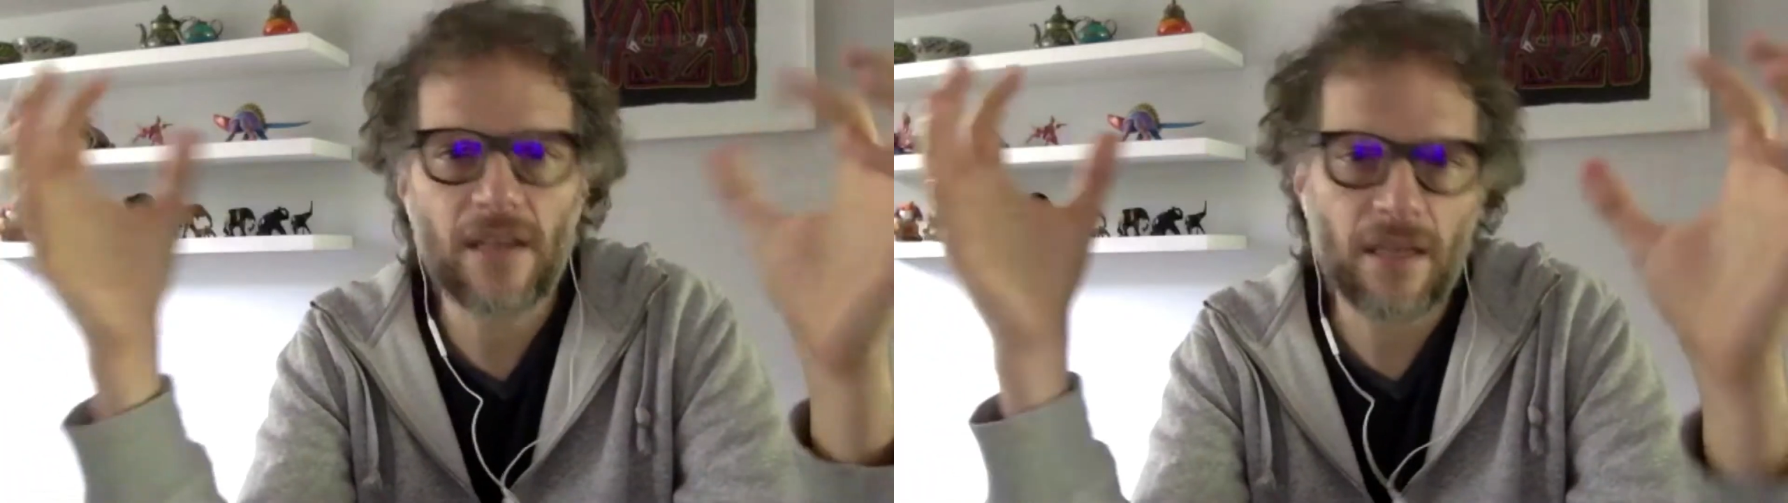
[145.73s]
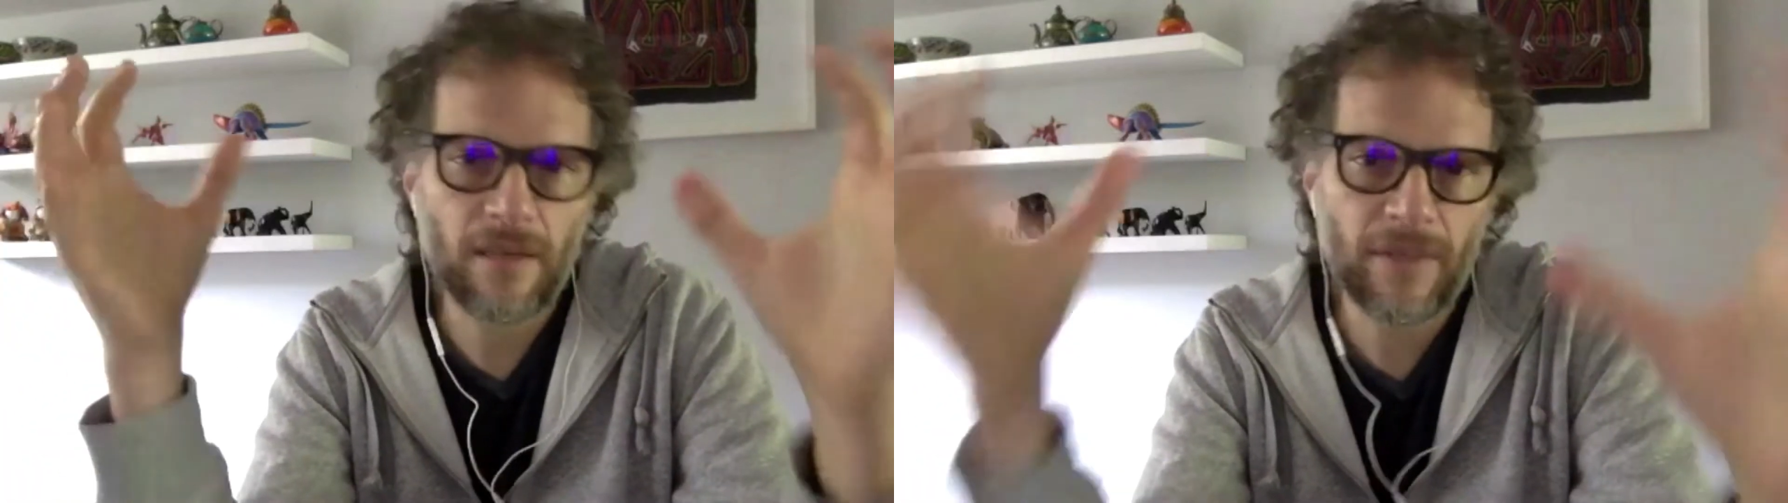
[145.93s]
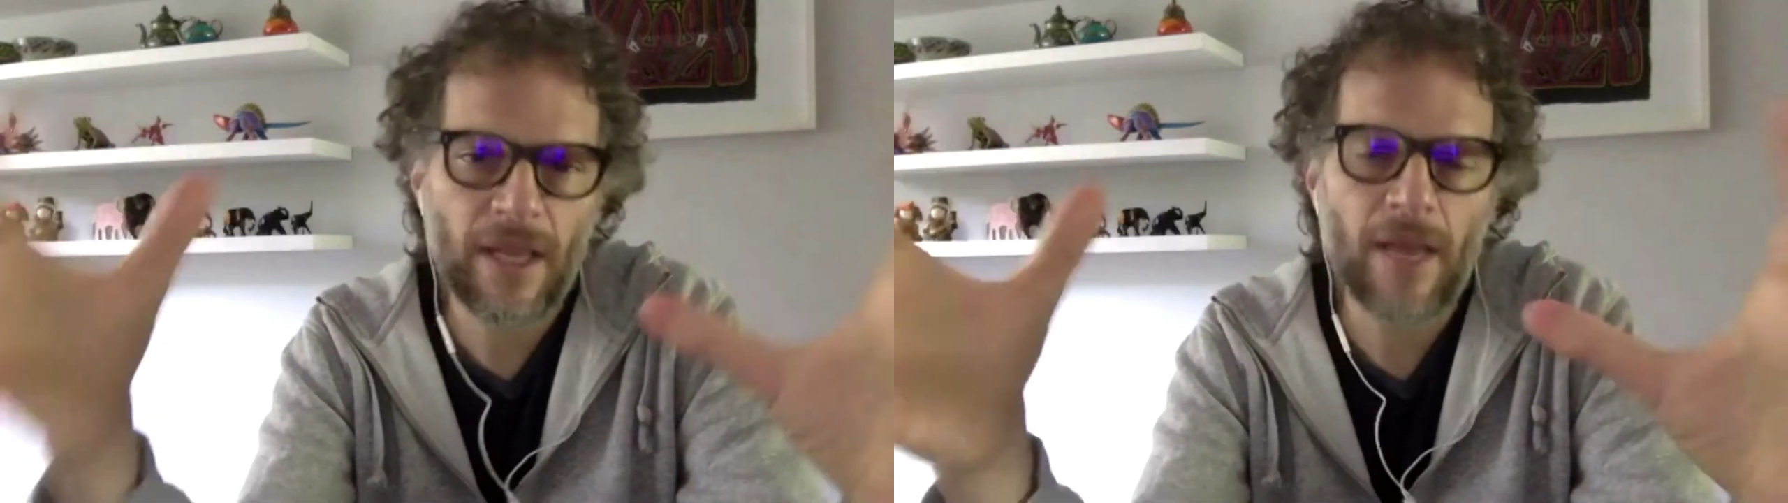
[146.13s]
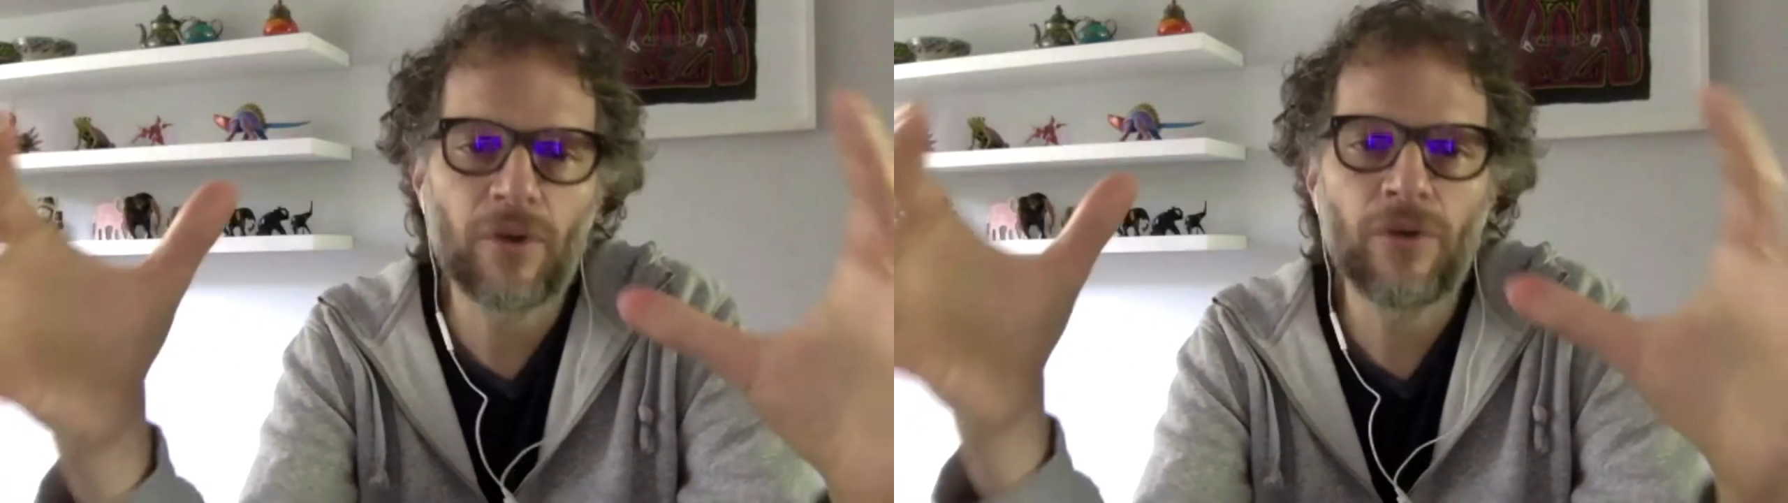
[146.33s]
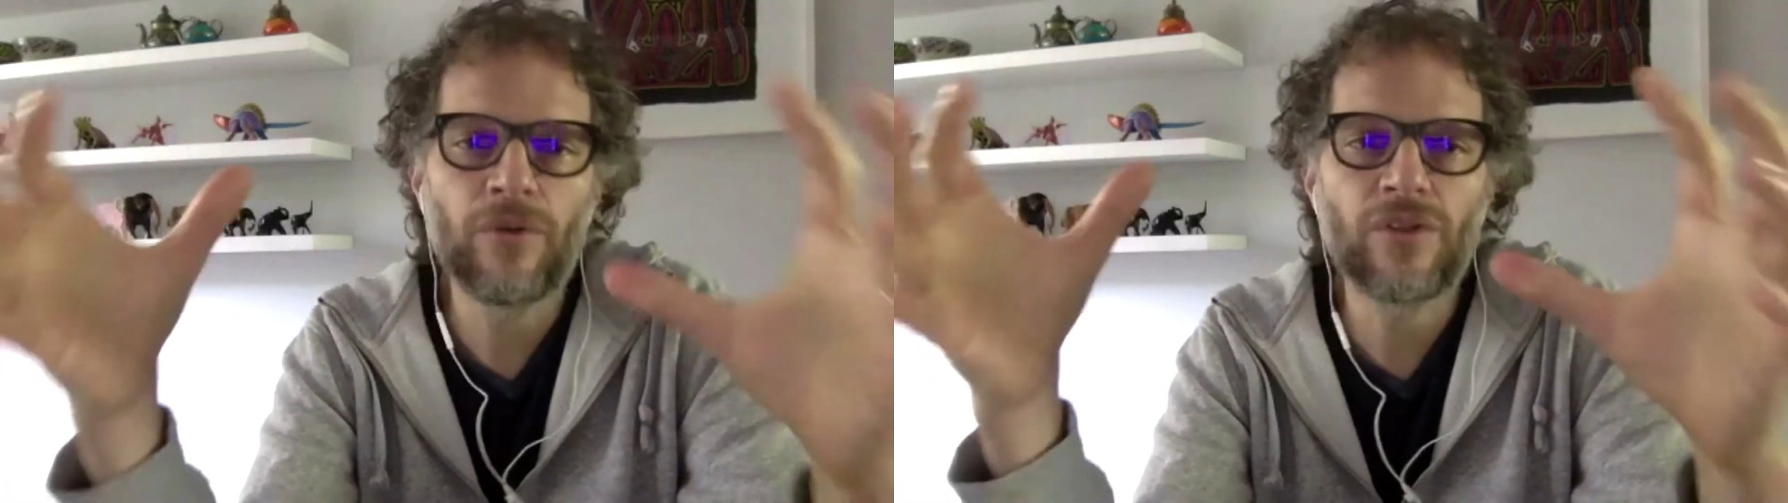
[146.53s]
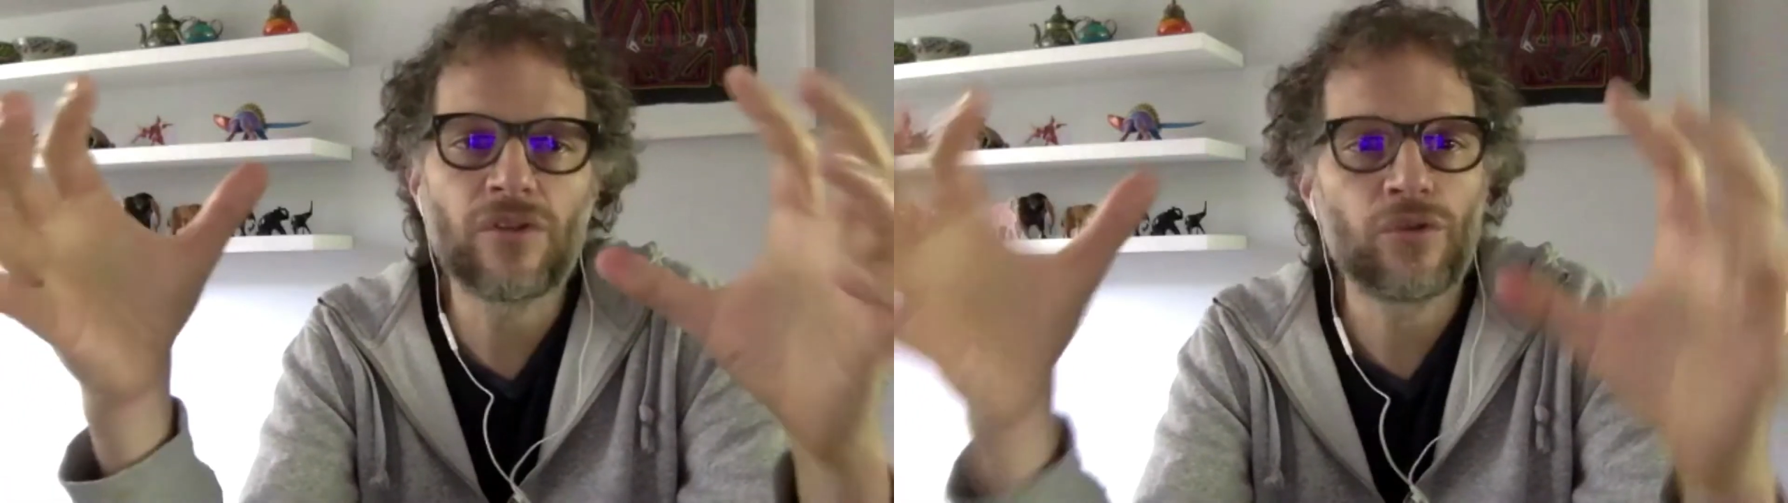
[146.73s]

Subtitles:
in neighborhoods